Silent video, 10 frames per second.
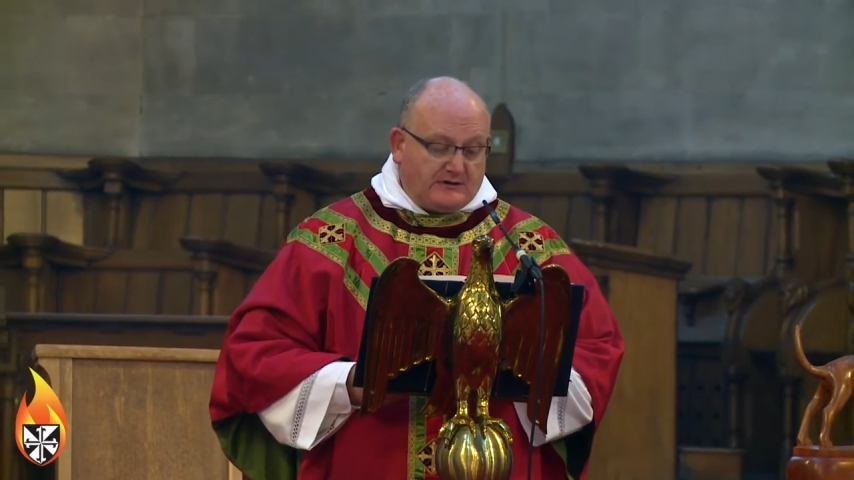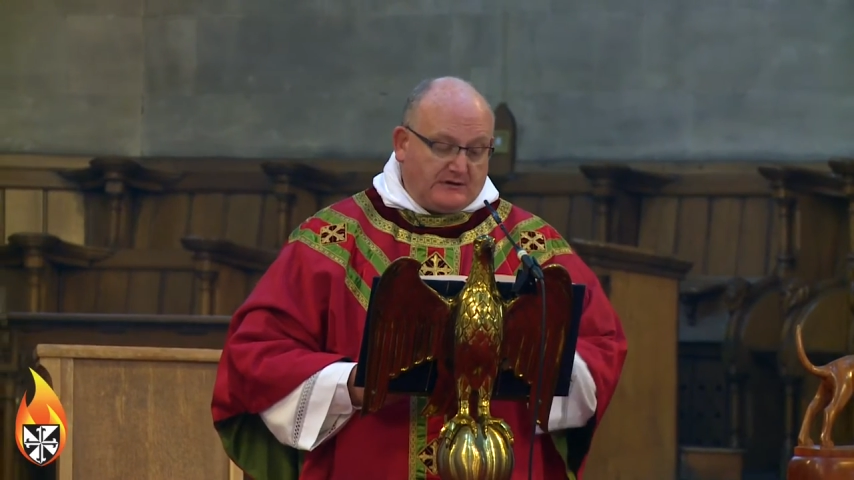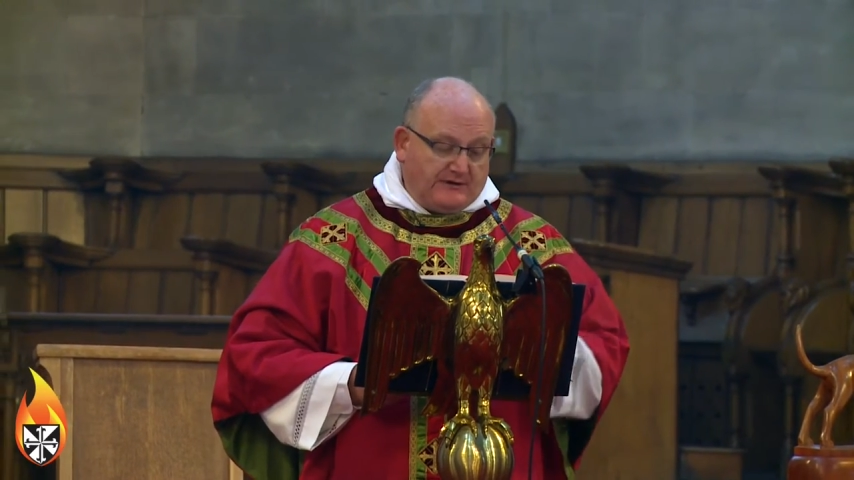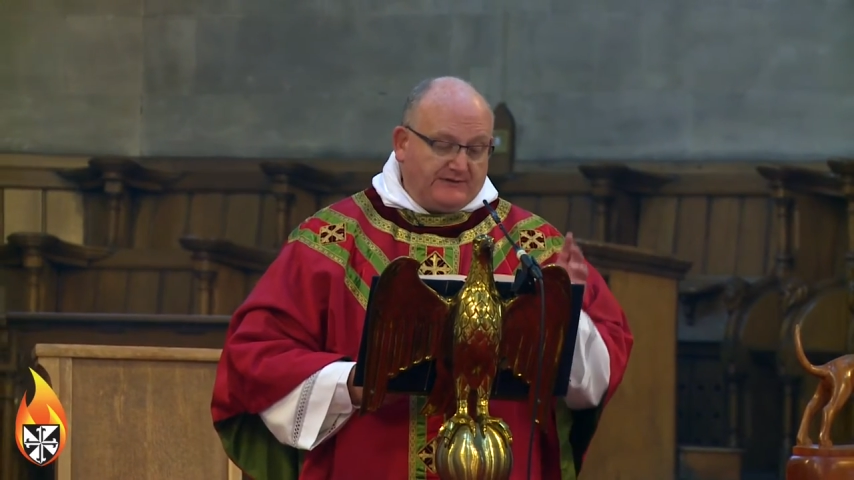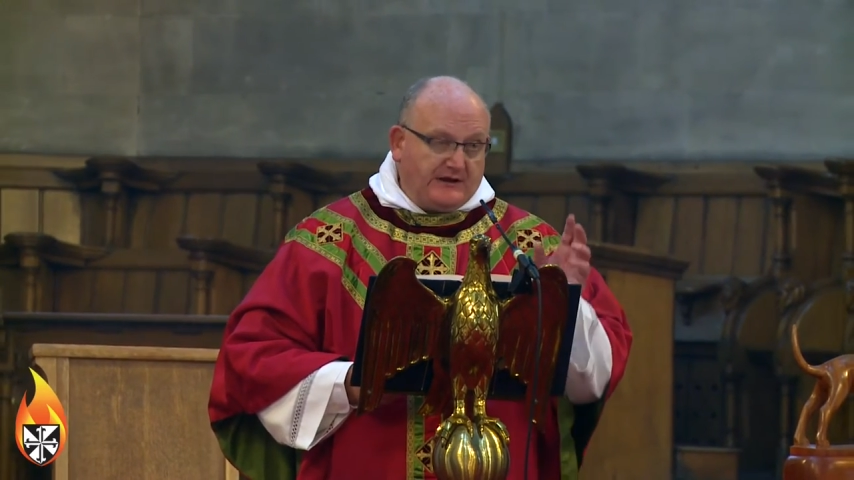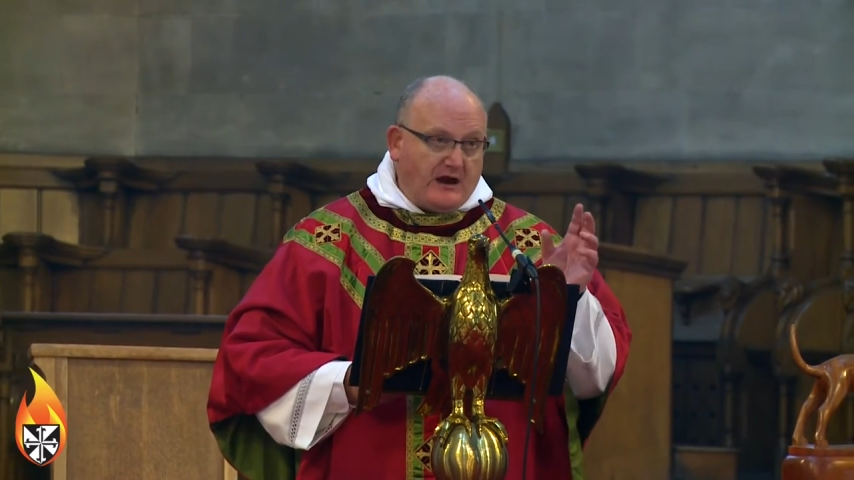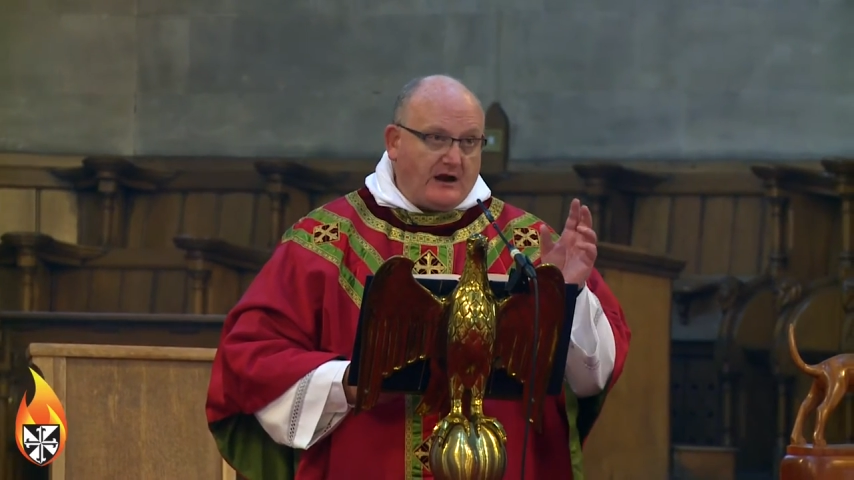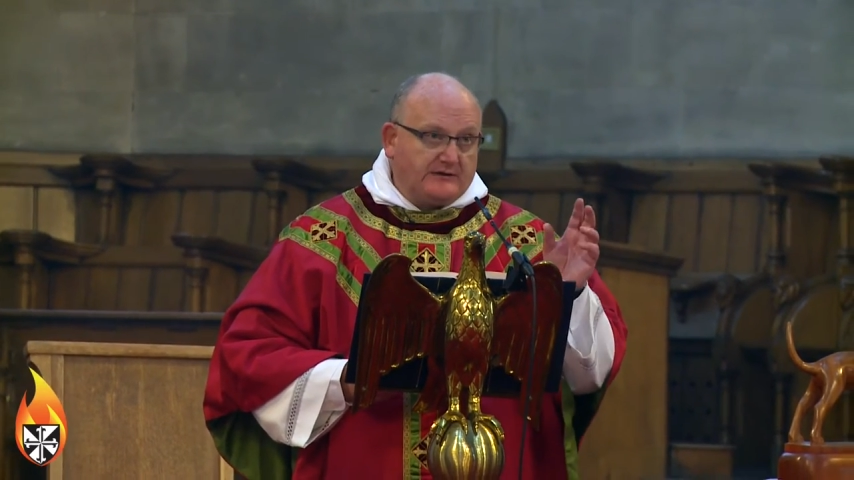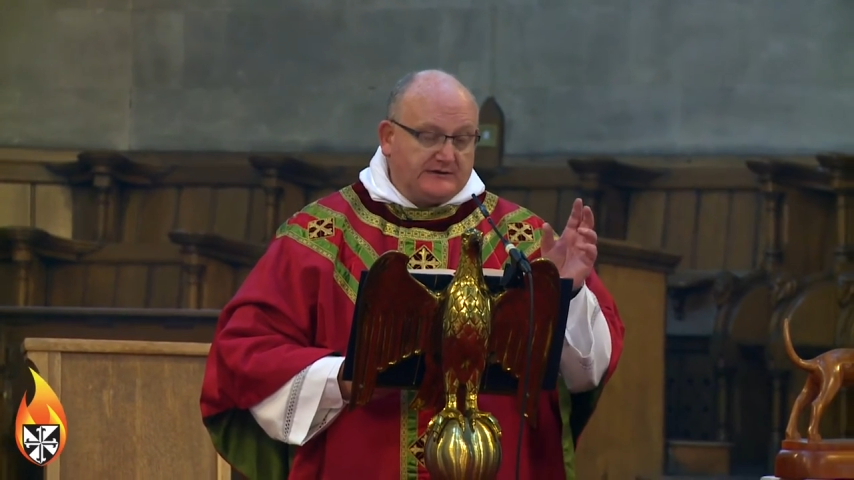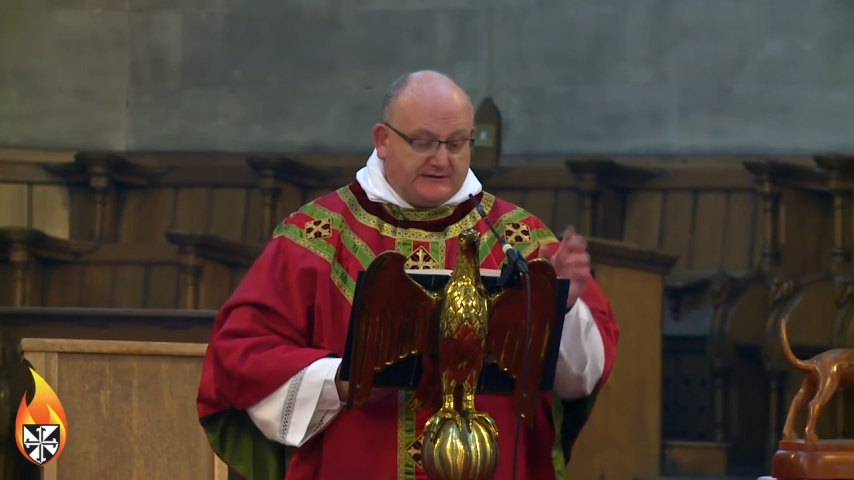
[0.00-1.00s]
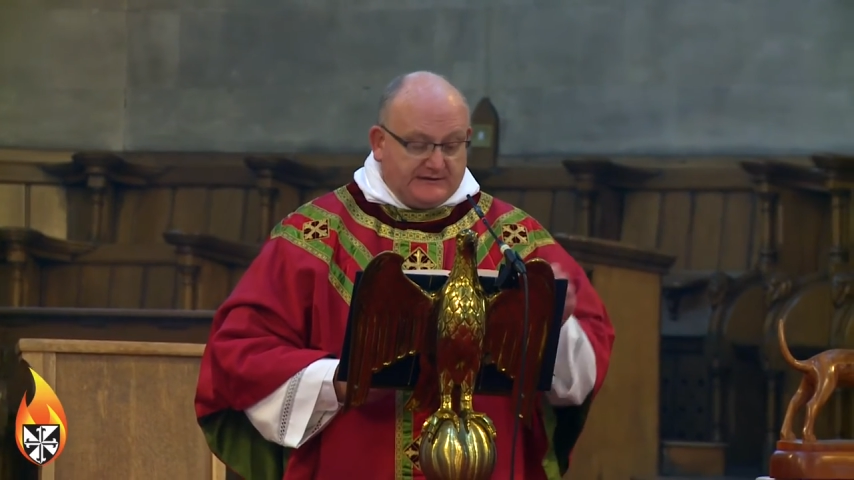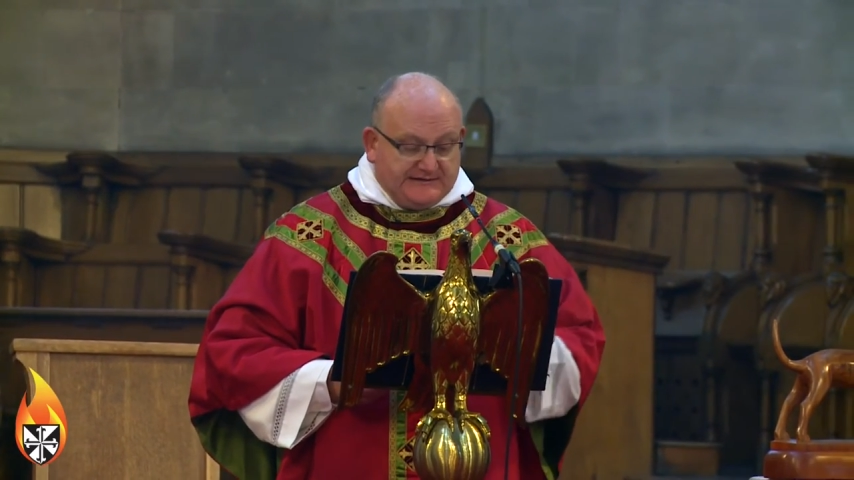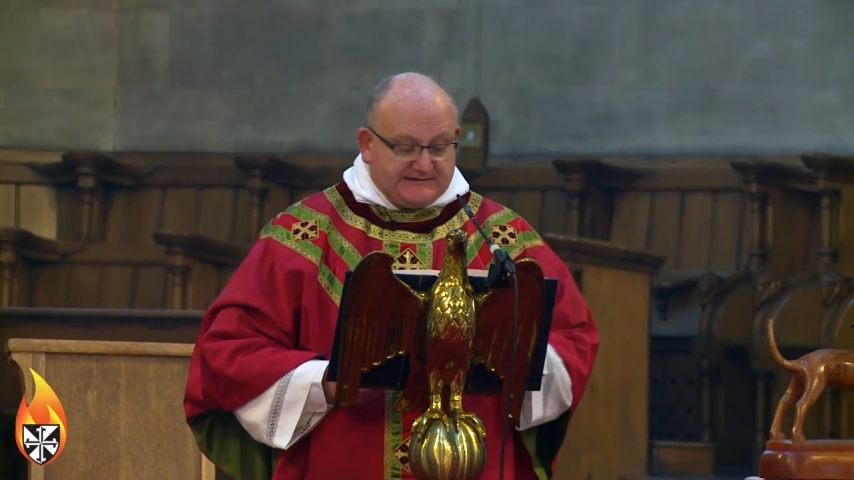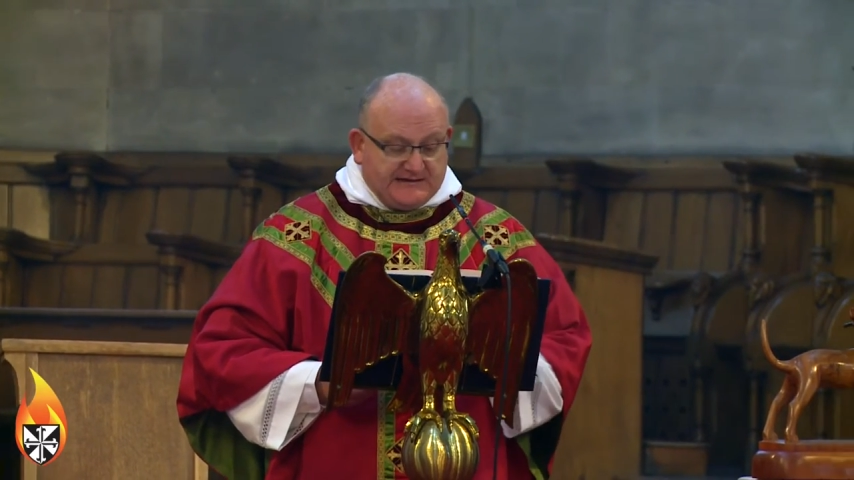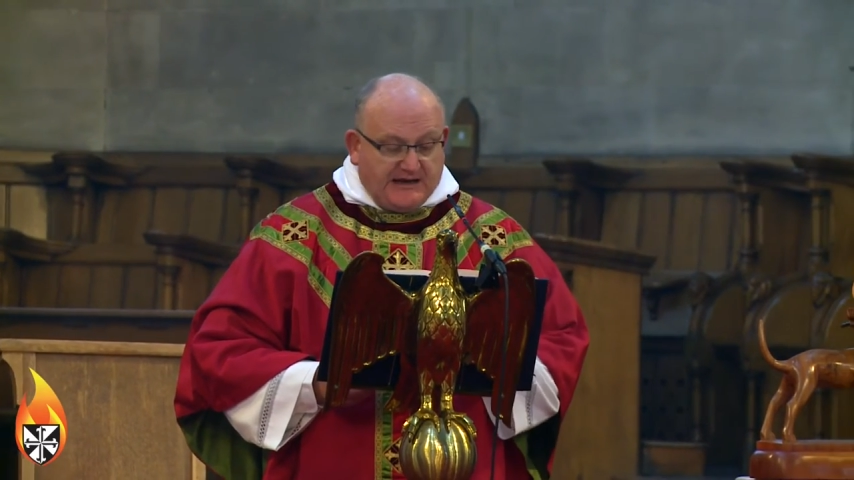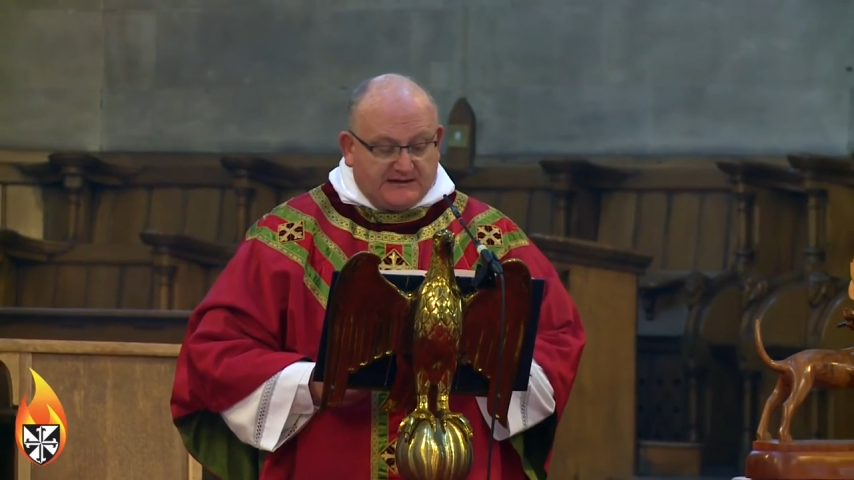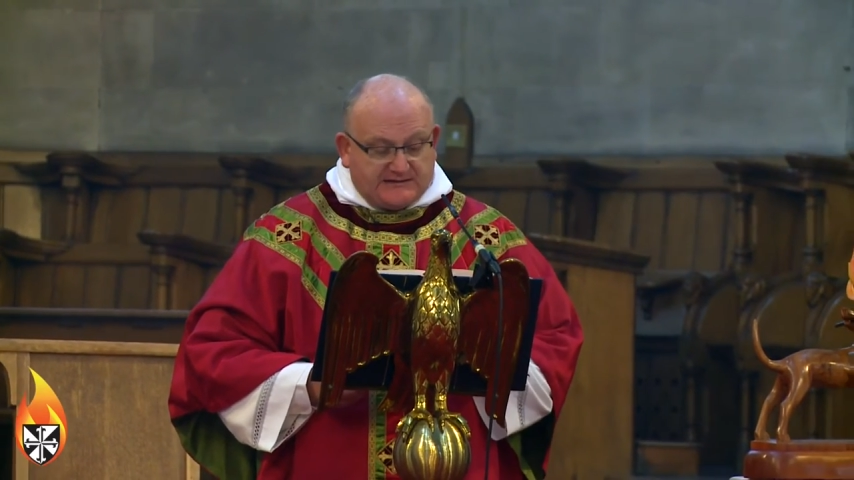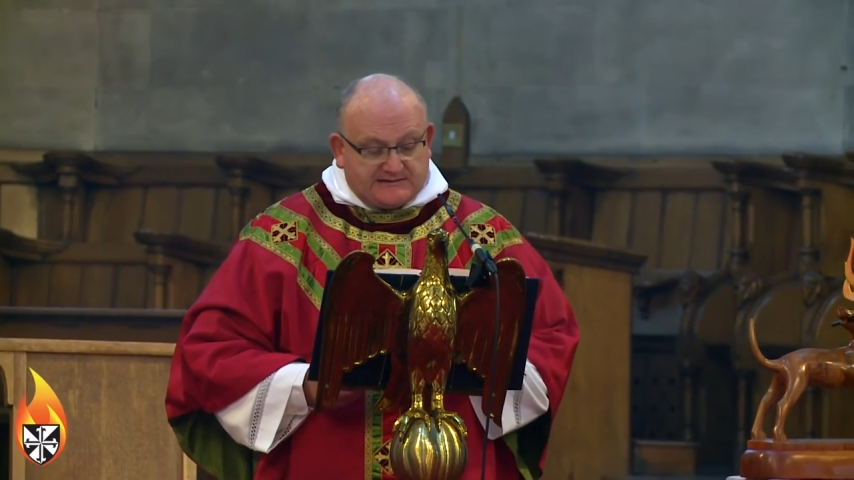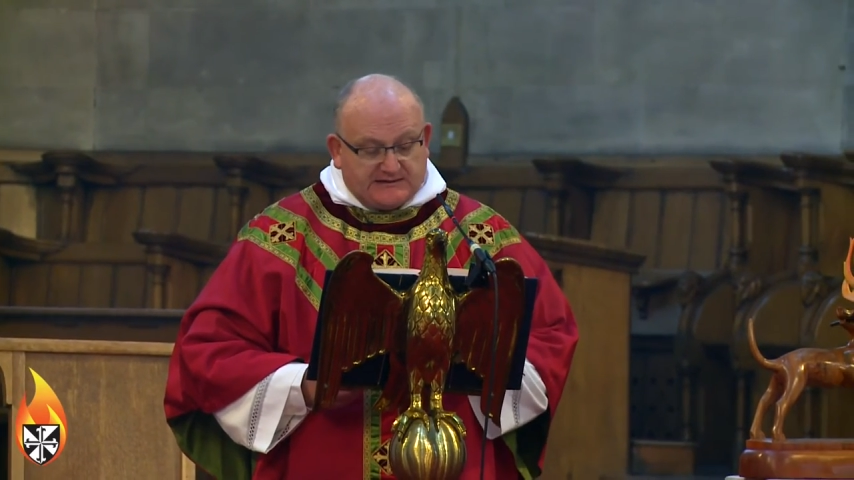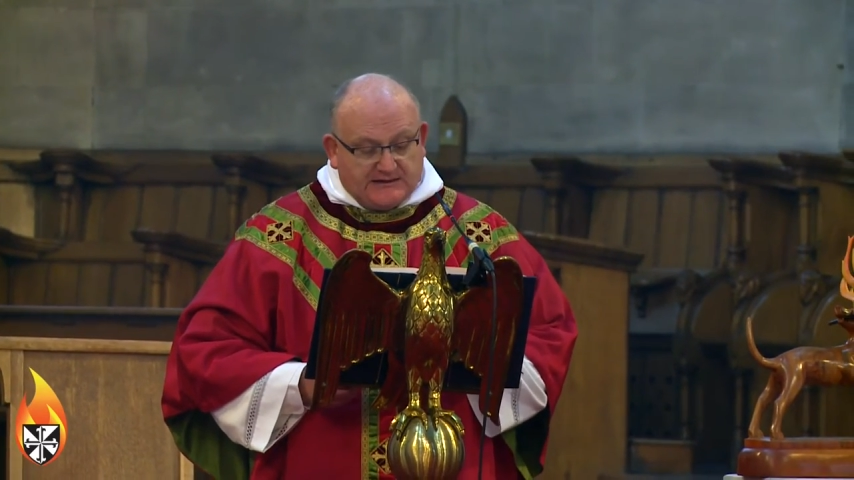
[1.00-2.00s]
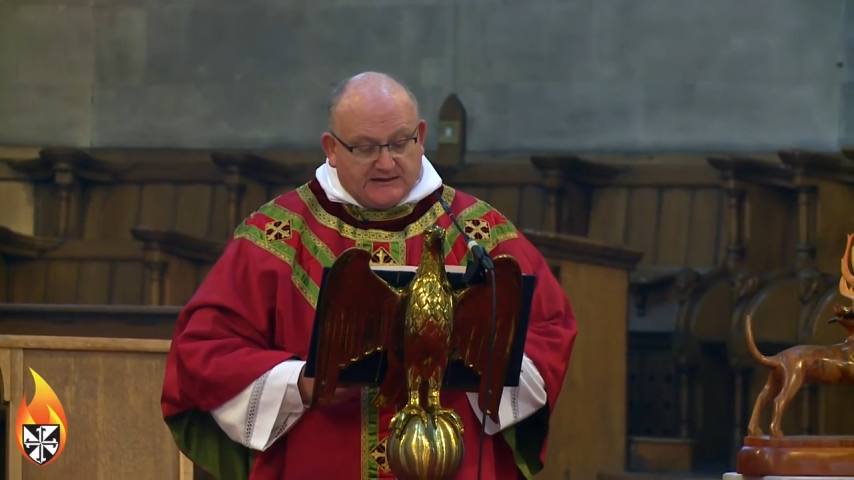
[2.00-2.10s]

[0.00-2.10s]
of the article, he states